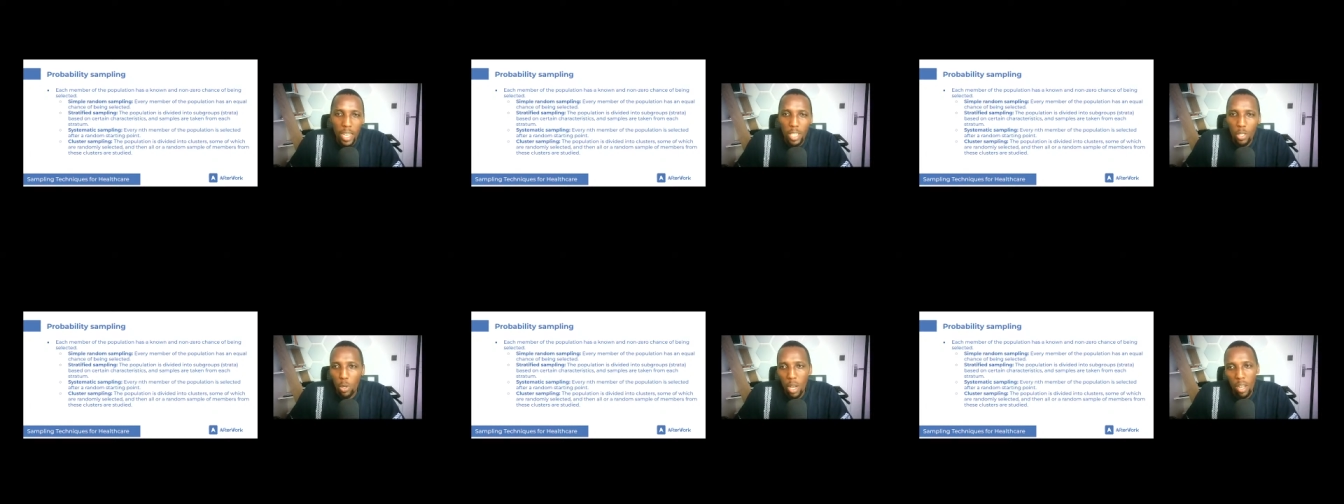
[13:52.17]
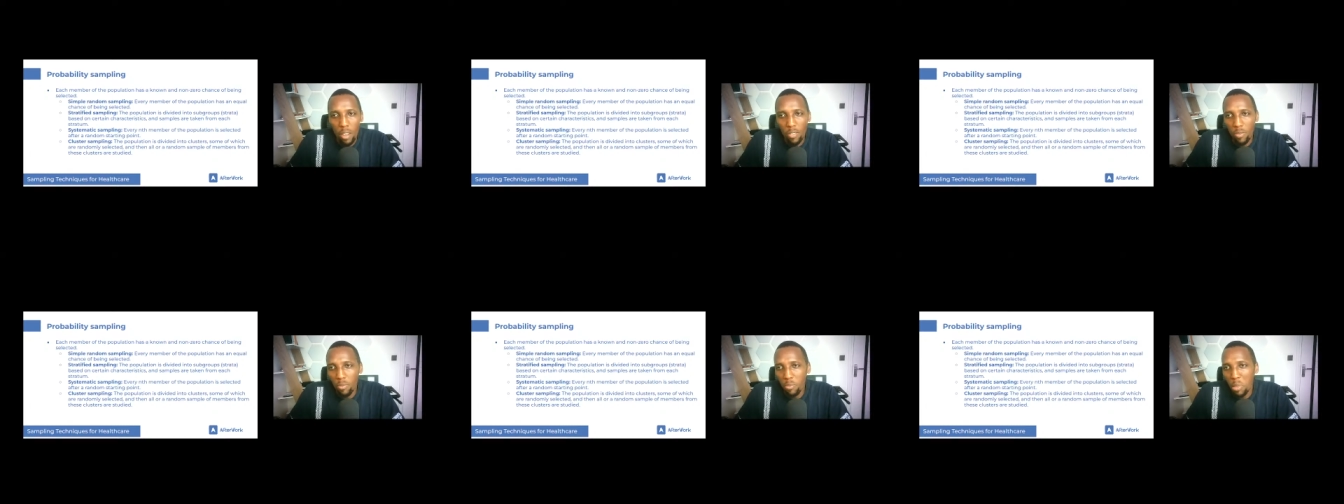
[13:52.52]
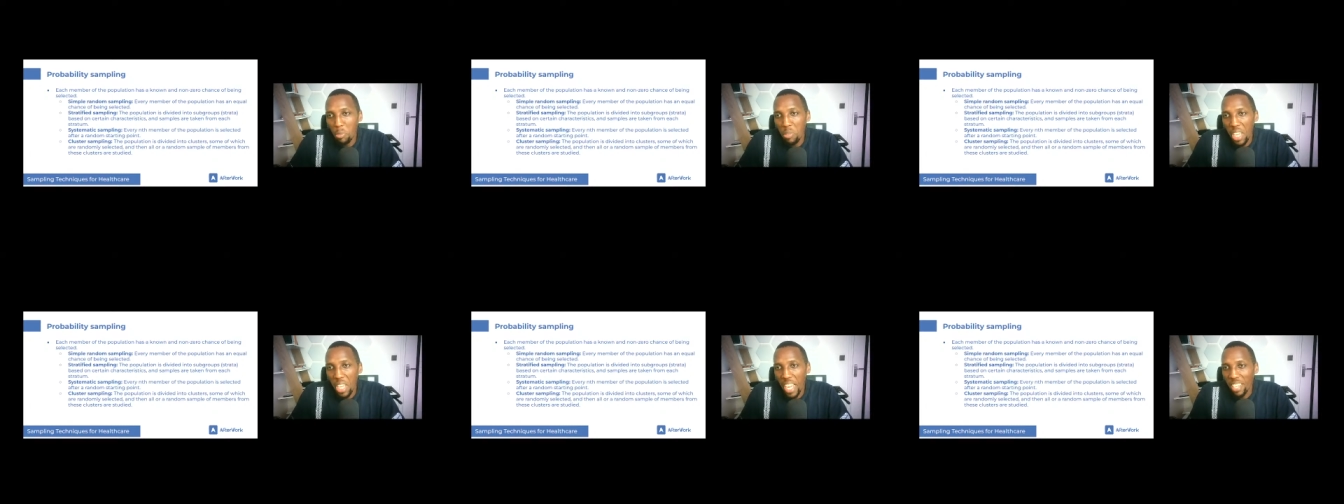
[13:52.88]
and you have
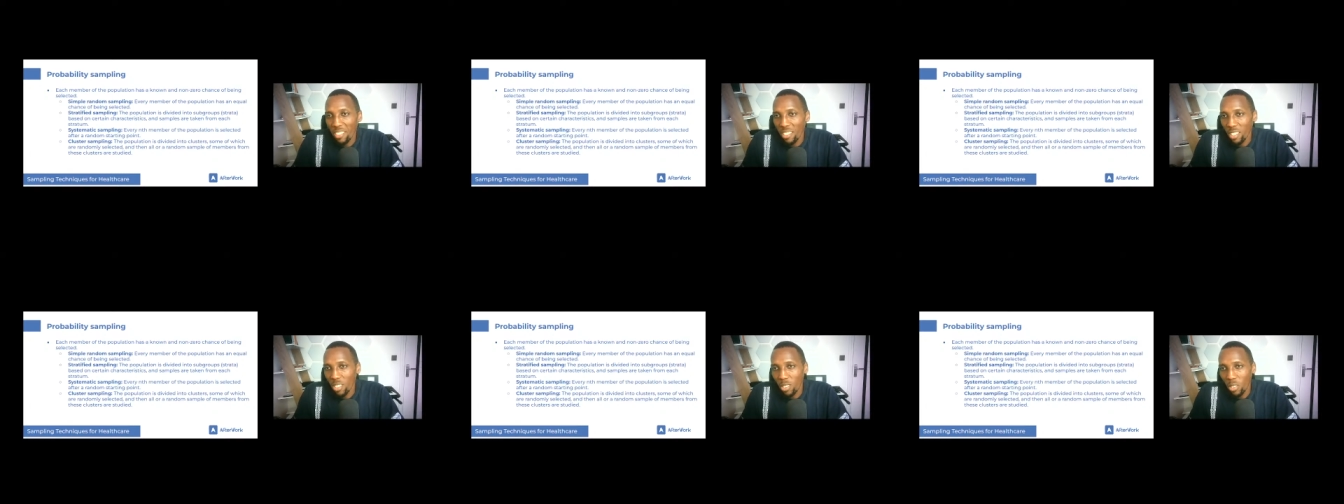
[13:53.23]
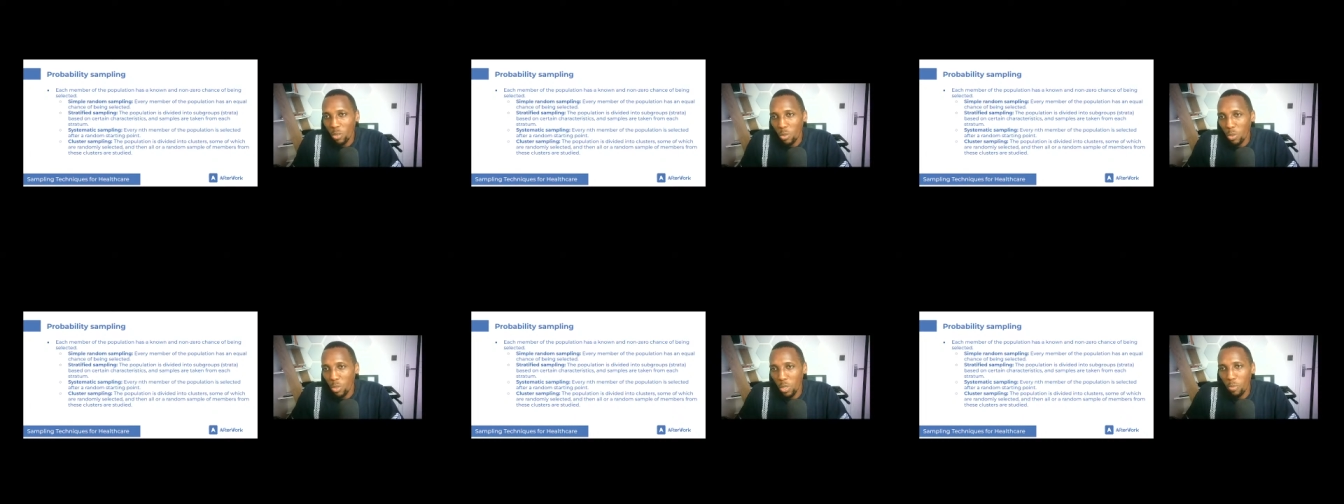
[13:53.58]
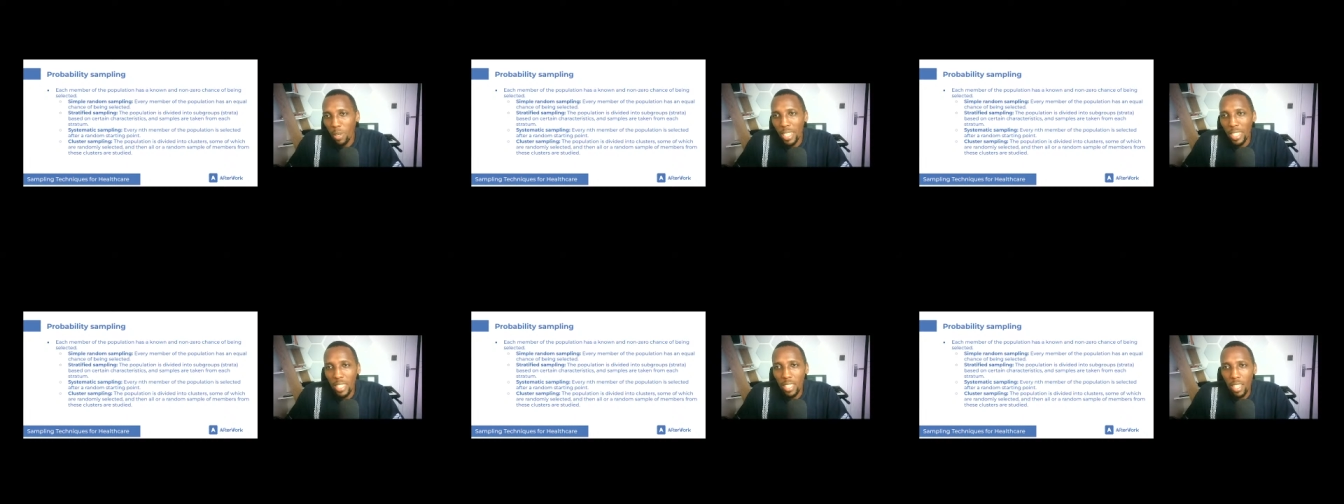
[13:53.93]
maybe 100 schools,
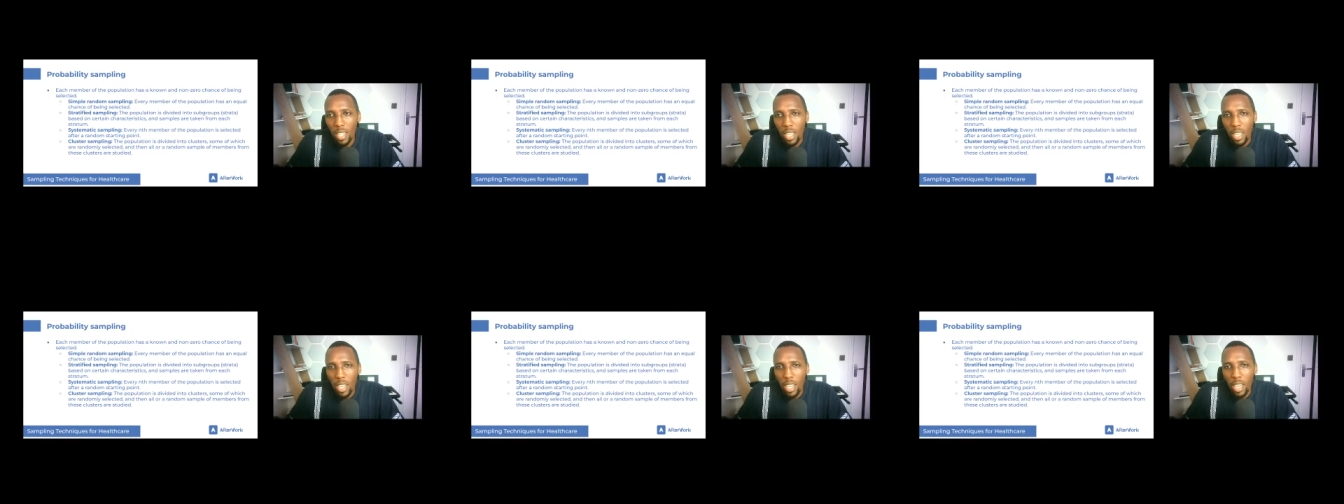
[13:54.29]
but